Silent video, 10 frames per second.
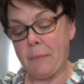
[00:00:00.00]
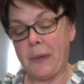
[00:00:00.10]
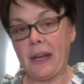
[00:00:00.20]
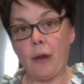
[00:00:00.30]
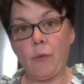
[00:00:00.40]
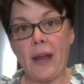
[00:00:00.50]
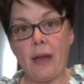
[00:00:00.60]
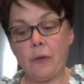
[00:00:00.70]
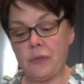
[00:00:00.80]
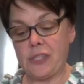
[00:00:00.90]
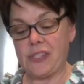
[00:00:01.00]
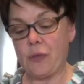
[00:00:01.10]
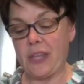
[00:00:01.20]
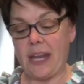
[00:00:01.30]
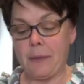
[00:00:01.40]
it around so
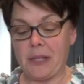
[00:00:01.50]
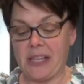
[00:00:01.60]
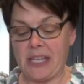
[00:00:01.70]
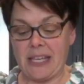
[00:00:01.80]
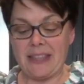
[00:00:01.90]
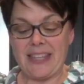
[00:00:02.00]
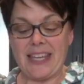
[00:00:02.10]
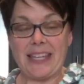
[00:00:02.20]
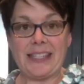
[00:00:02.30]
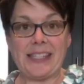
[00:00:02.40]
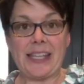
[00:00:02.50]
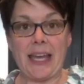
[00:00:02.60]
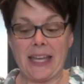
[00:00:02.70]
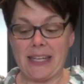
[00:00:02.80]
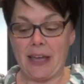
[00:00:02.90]
that I'm cleaning the
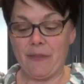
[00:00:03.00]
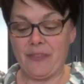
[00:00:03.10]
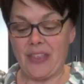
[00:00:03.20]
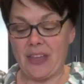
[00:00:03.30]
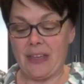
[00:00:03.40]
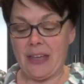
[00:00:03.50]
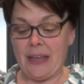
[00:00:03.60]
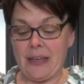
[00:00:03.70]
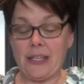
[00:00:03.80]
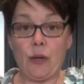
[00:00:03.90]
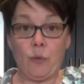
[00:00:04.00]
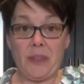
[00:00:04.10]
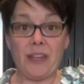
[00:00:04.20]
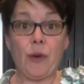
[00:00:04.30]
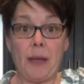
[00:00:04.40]
inside of the, you know, when the
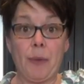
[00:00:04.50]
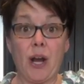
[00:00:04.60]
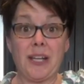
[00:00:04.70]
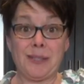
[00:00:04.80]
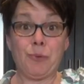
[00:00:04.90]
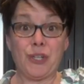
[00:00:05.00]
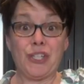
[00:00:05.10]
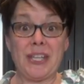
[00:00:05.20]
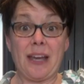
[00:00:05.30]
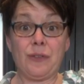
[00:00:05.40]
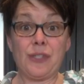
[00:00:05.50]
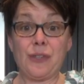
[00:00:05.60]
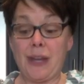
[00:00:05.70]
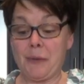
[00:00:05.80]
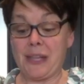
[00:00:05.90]
gray part is pushed down, so
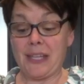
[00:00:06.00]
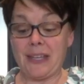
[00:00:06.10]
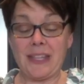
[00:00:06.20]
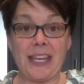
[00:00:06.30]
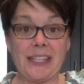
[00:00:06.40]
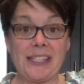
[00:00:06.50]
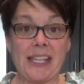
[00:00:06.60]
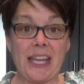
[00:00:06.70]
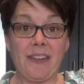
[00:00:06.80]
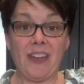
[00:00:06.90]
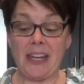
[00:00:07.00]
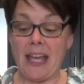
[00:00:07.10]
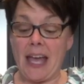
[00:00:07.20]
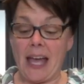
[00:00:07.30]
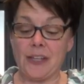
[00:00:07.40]
that I'm cleaning the inside of it.
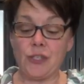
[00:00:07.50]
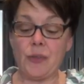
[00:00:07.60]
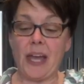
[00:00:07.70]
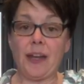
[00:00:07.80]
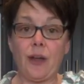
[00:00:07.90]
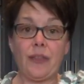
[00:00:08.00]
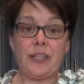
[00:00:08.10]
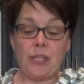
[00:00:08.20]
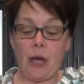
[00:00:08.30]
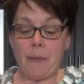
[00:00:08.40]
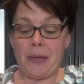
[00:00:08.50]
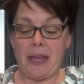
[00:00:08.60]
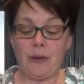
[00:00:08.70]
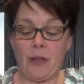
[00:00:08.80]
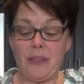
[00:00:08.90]
I do that on the top
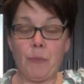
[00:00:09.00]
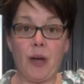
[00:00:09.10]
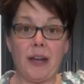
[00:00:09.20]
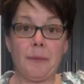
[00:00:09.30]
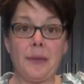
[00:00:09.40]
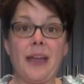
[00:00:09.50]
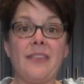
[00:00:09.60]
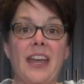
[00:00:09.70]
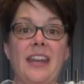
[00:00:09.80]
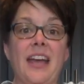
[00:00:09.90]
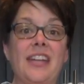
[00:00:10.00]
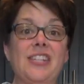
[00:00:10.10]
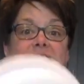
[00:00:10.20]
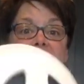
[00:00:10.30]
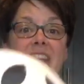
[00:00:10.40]
and on the bottom, and then I
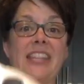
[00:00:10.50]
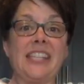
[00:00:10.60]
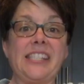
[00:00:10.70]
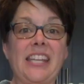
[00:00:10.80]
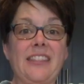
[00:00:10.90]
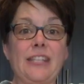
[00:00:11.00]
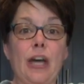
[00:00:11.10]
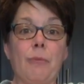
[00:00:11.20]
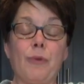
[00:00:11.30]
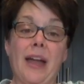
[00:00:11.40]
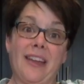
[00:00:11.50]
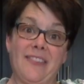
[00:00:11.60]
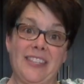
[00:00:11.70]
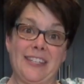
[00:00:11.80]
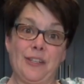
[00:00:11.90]
just lay this in the top rack of
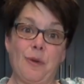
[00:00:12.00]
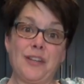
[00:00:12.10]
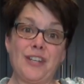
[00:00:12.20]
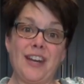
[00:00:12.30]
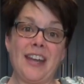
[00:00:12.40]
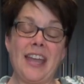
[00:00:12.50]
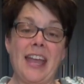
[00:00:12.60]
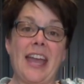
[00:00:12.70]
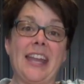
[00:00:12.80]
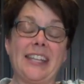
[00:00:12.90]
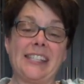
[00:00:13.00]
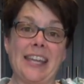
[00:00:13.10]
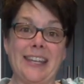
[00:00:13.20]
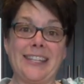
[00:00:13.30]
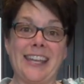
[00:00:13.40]
the dishwasher, and it
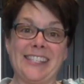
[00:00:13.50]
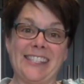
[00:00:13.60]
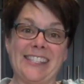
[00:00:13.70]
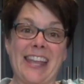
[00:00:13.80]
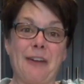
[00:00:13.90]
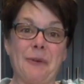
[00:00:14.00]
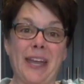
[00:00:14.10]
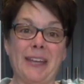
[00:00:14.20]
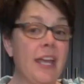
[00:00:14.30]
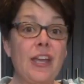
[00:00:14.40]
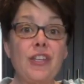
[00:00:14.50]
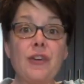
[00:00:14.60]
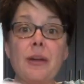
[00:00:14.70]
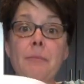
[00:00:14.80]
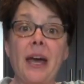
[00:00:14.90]
sanitizes that way. You
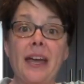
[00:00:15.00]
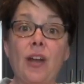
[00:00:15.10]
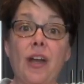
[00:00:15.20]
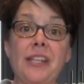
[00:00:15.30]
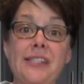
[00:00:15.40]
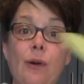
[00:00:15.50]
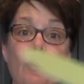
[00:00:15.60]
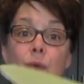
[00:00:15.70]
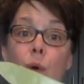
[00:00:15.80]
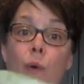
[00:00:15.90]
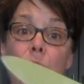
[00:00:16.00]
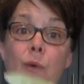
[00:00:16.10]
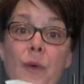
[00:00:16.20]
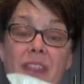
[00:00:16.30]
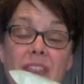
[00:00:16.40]
can buy it on its own or
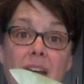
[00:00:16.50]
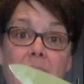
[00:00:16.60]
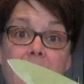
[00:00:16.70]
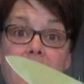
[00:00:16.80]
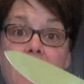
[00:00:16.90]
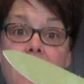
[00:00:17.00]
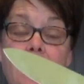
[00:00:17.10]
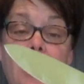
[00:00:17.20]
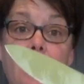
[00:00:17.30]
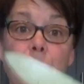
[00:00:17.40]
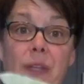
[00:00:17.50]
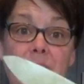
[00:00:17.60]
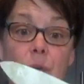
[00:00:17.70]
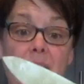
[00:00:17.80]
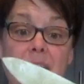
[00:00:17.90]
with a really
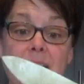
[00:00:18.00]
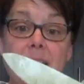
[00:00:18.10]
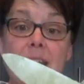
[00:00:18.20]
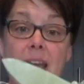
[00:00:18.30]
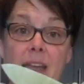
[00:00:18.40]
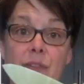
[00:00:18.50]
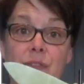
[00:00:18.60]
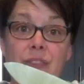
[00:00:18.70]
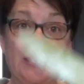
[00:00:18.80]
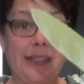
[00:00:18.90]
great knife. This